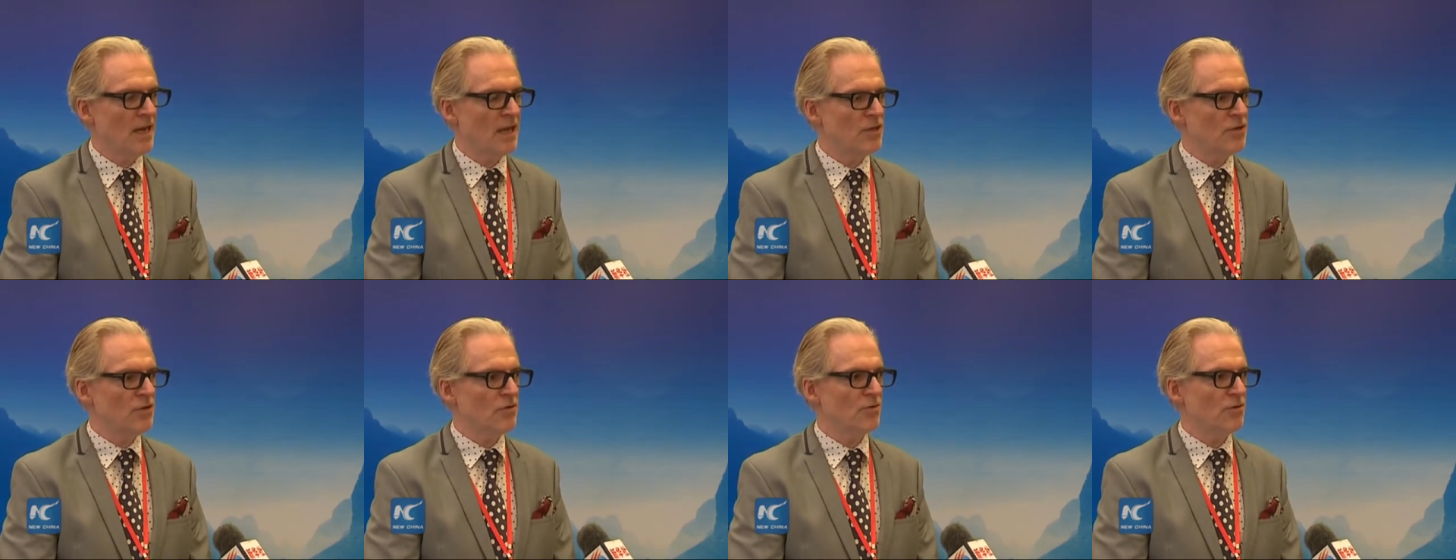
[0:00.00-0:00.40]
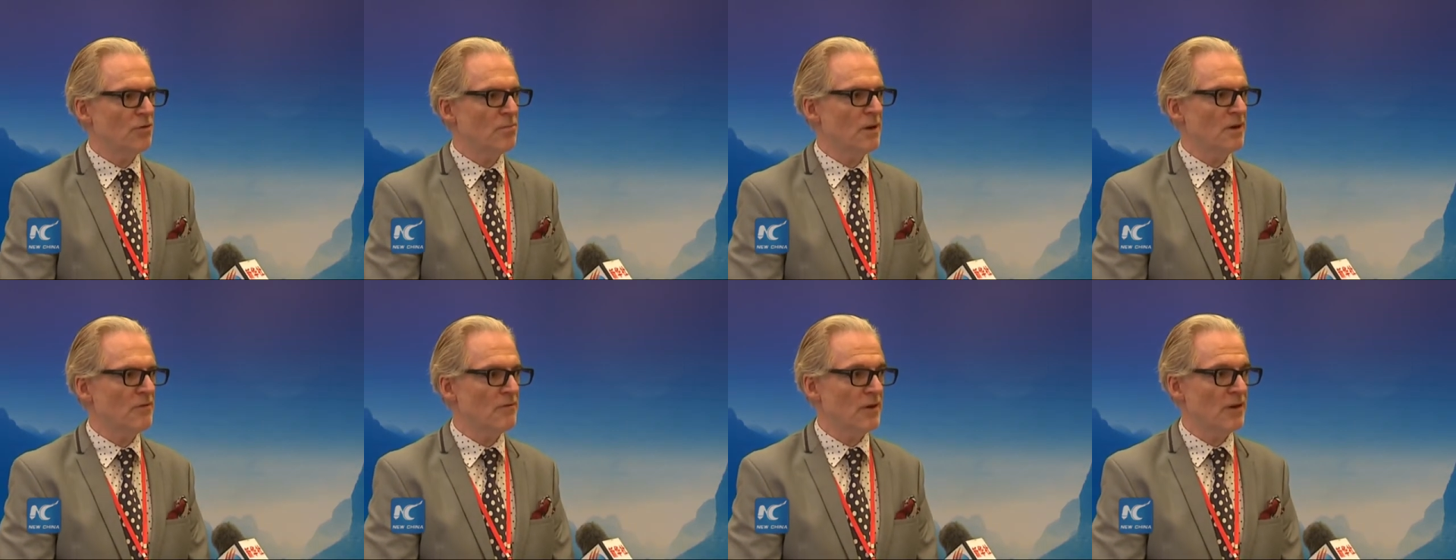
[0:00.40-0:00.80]
and
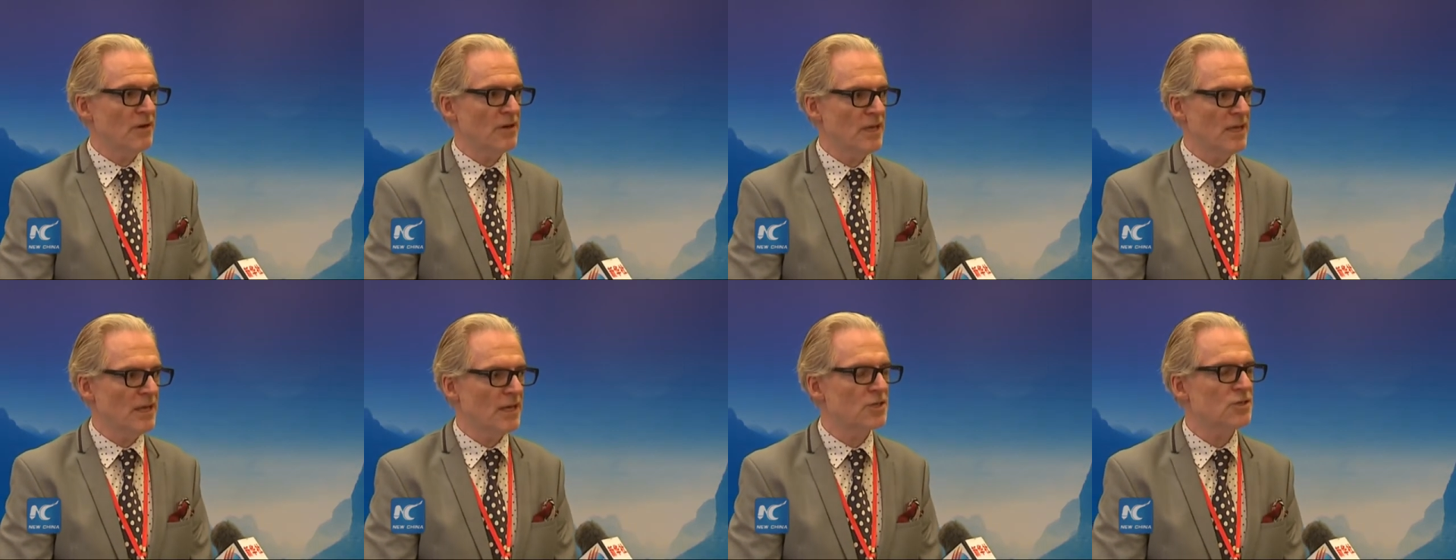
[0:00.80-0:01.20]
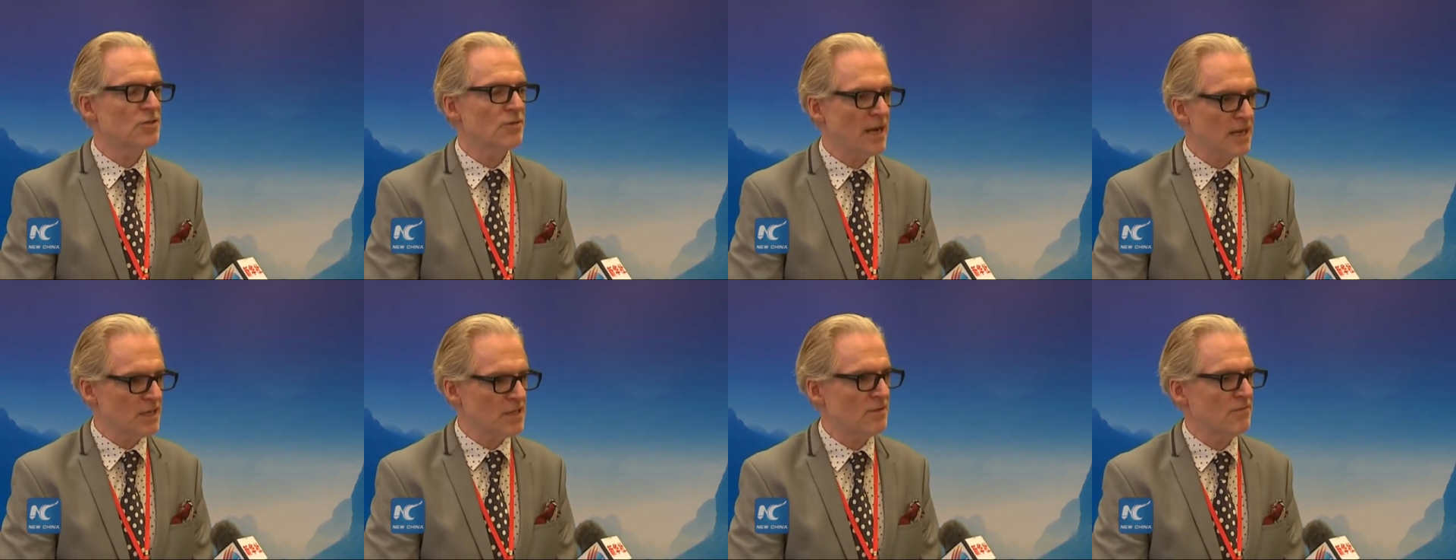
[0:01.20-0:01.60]
Europe are very
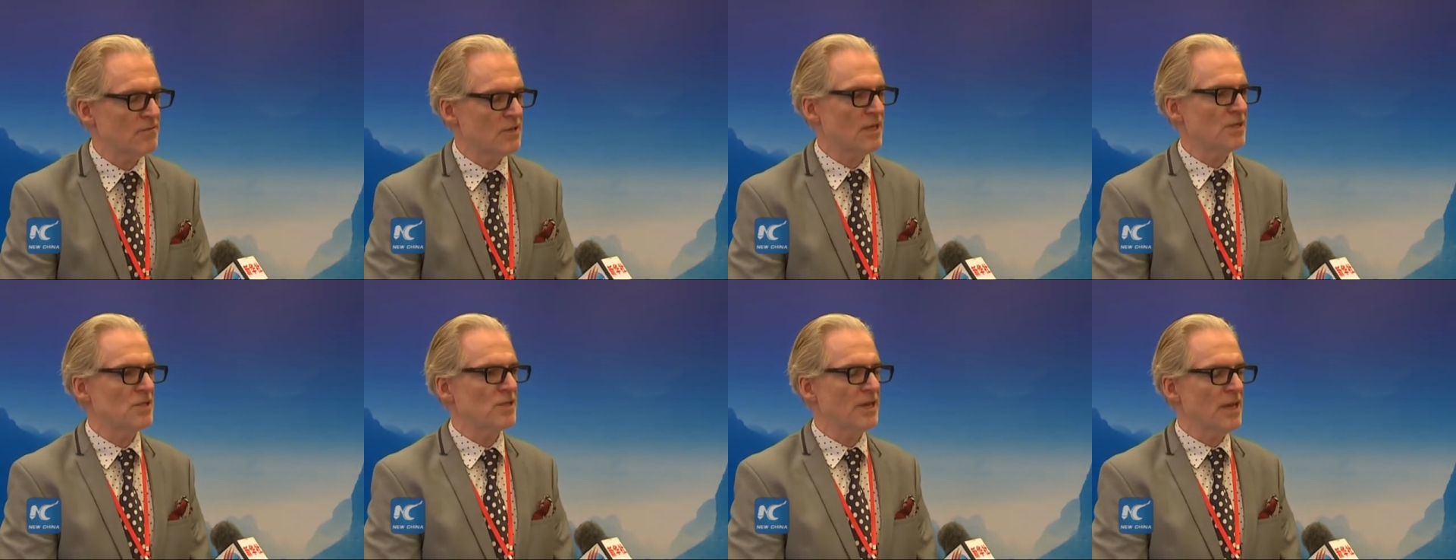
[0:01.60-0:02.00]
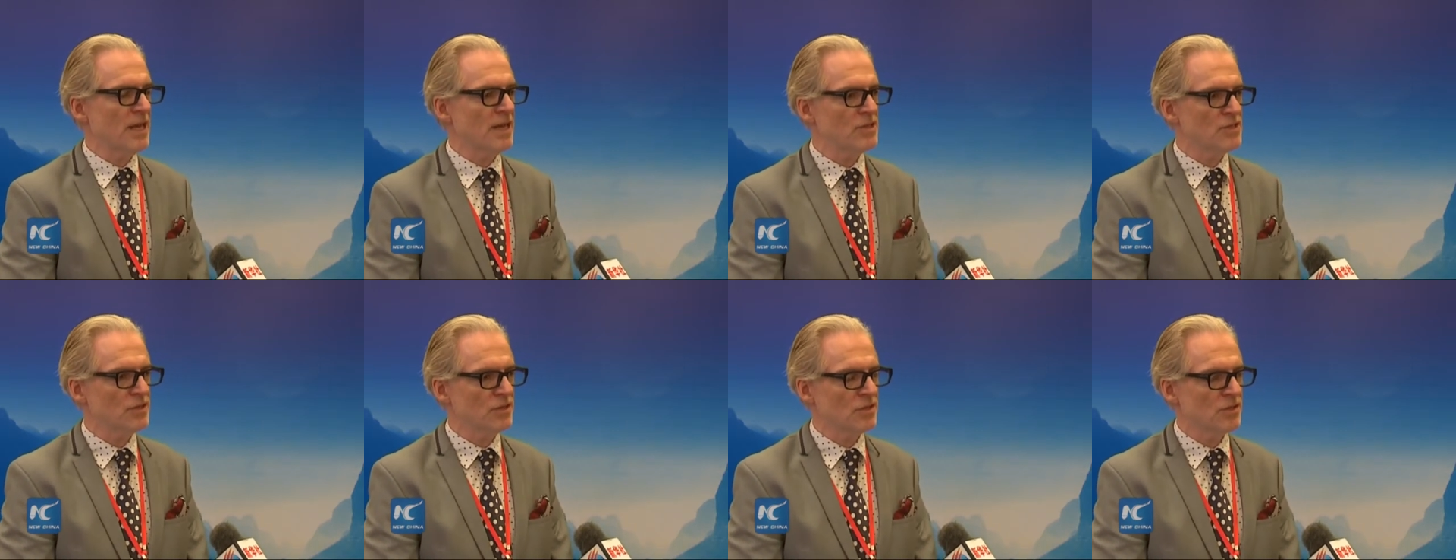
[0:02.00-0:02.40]
attractive
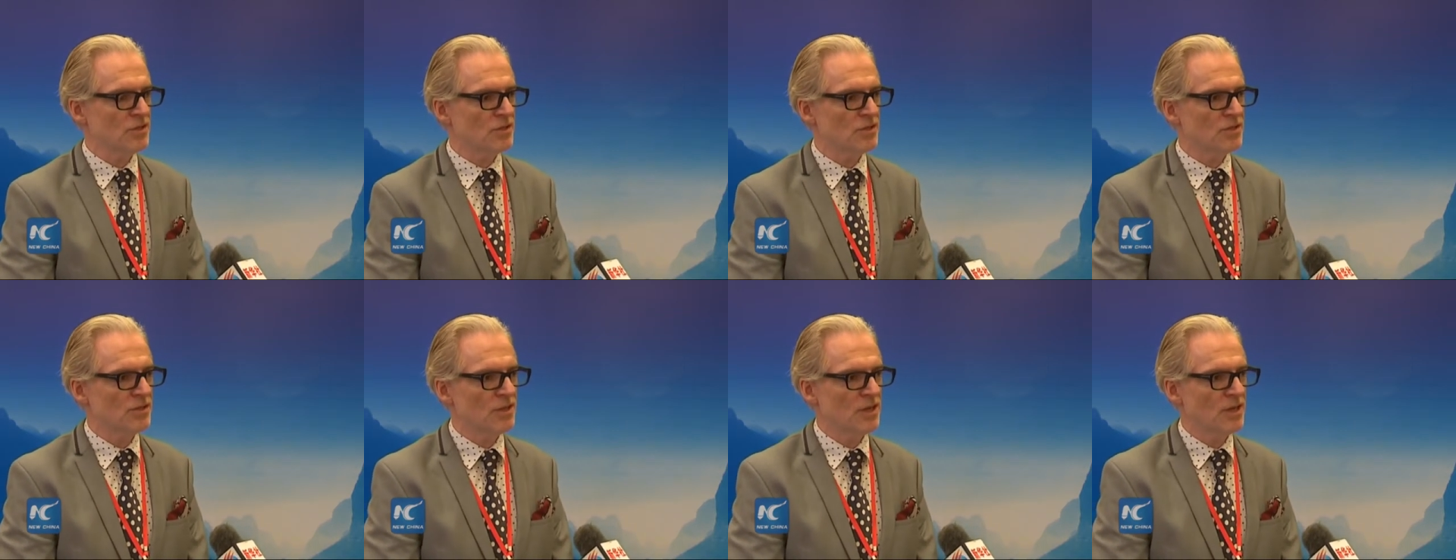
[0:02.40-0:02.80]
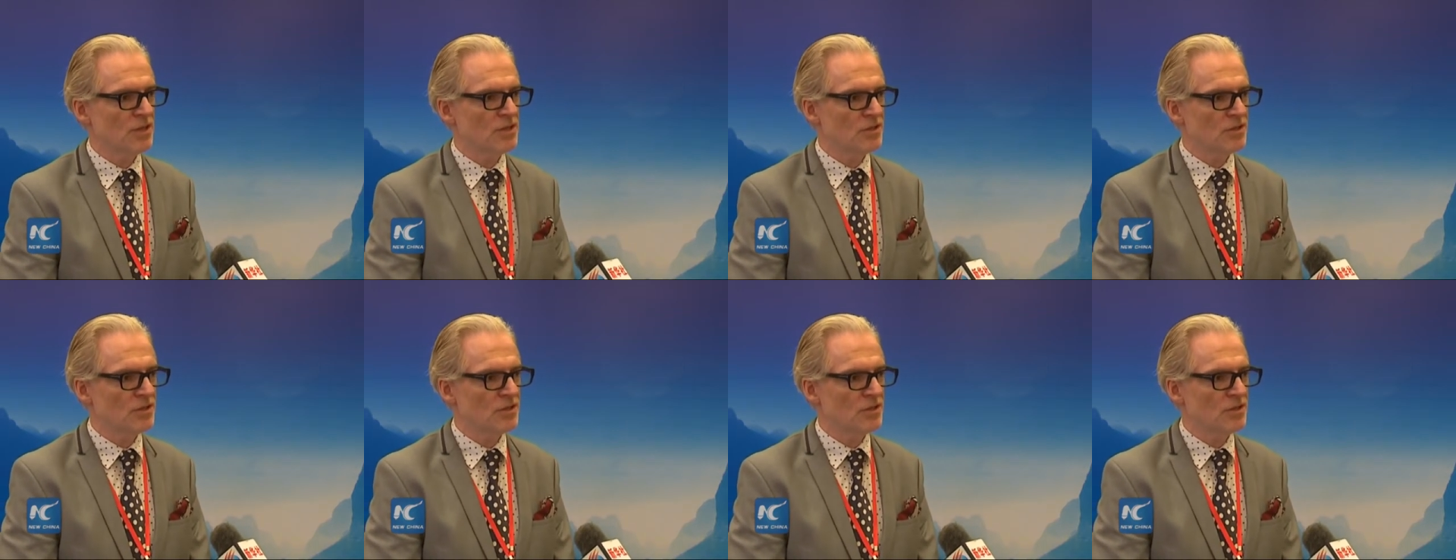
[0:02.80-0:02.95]
destinations